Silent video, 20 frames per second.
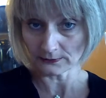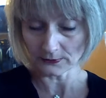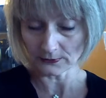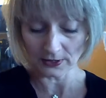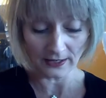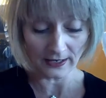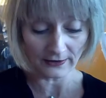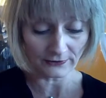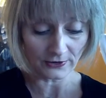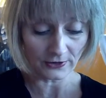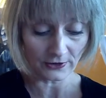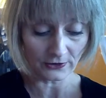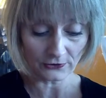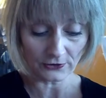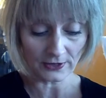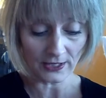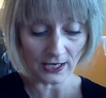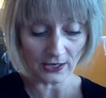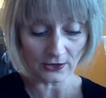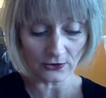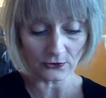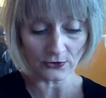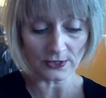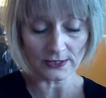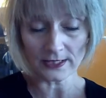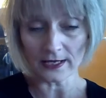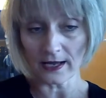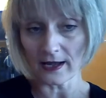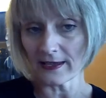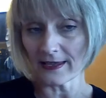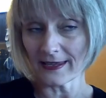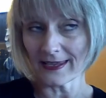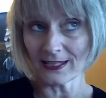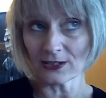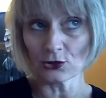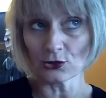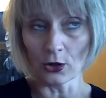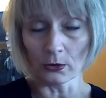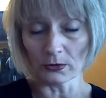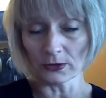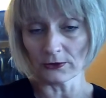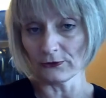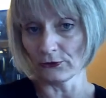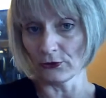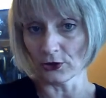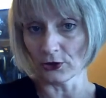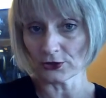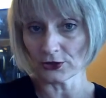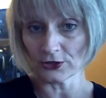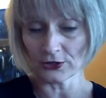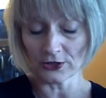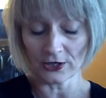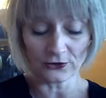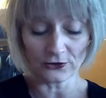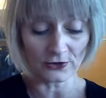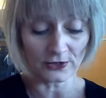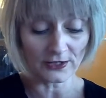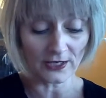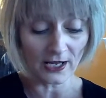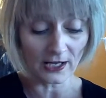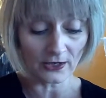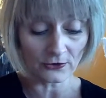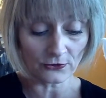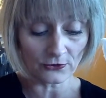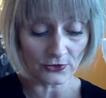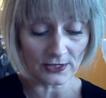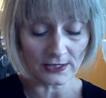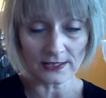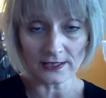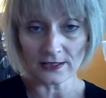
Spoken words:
1100 calories. I eat normally 1400 calories.